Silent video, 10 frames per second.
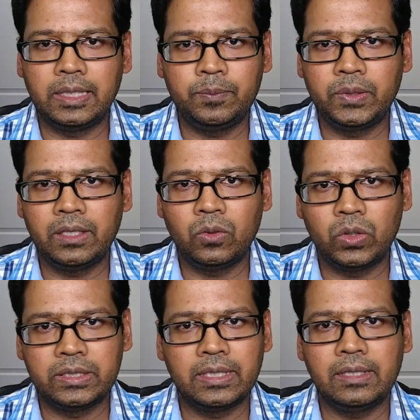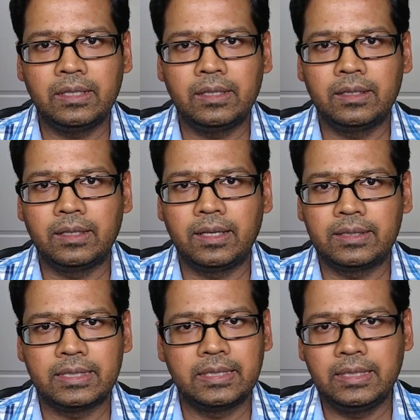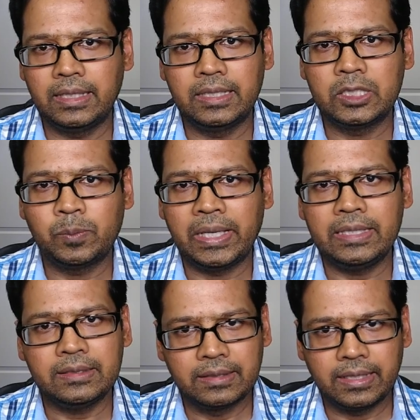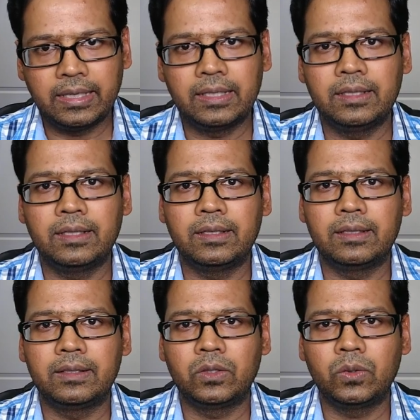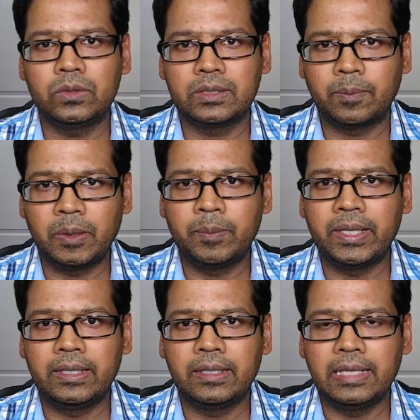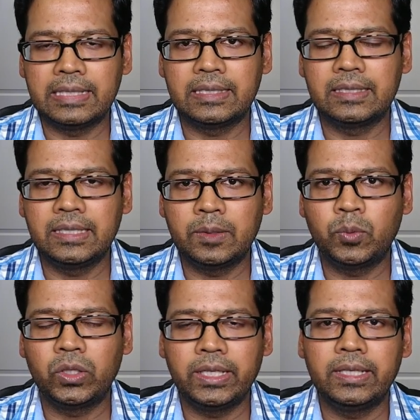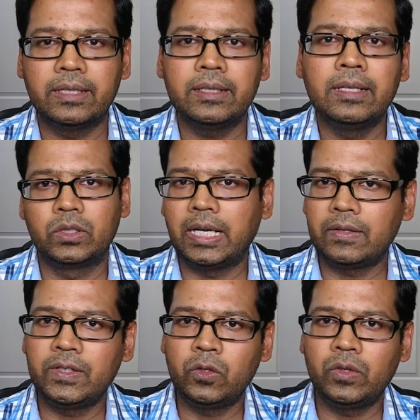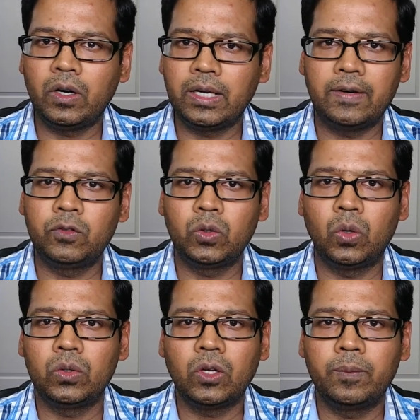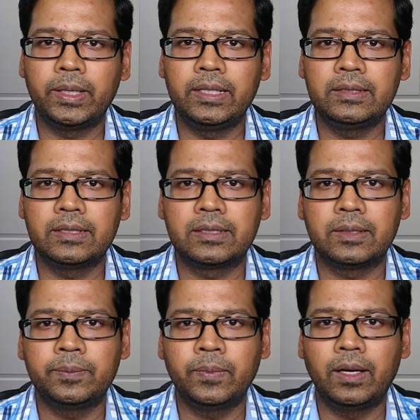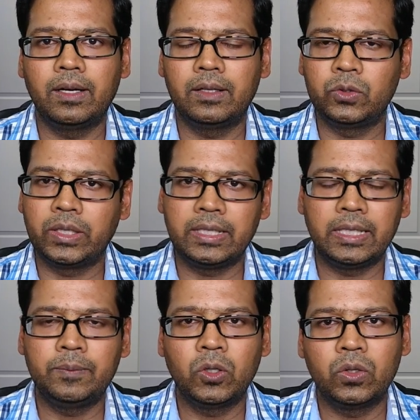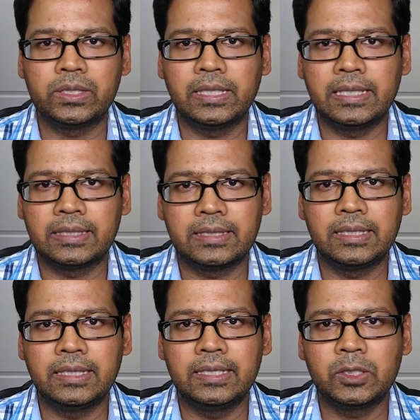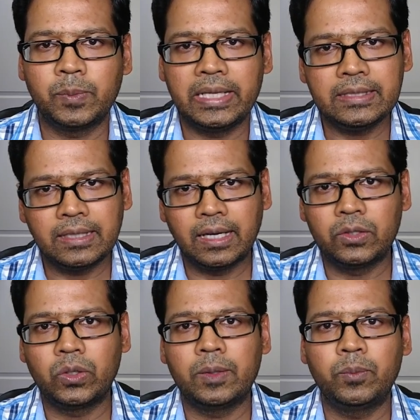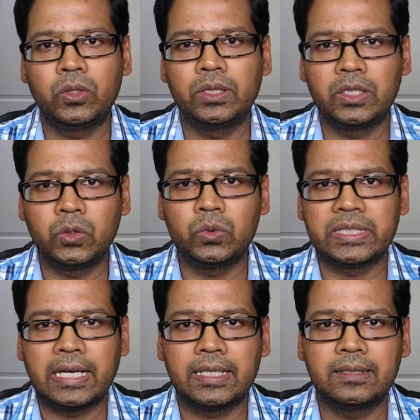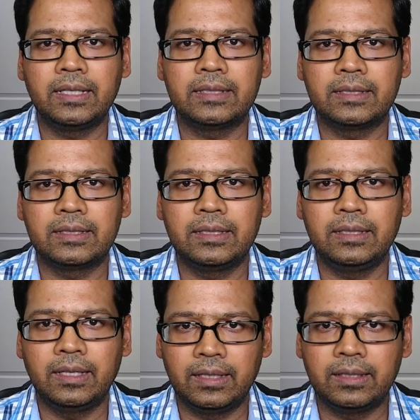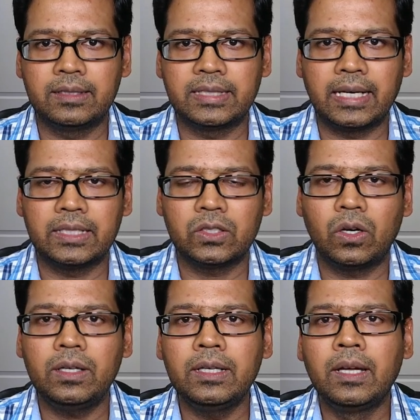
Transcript: keep the original uh, SSD in its place get a you know supplemental SSD and put it here so that way you will not have to clone the operating system uh, you can keep the original SSD in its place and you can put the new SATA 3 SSD in the SATA slot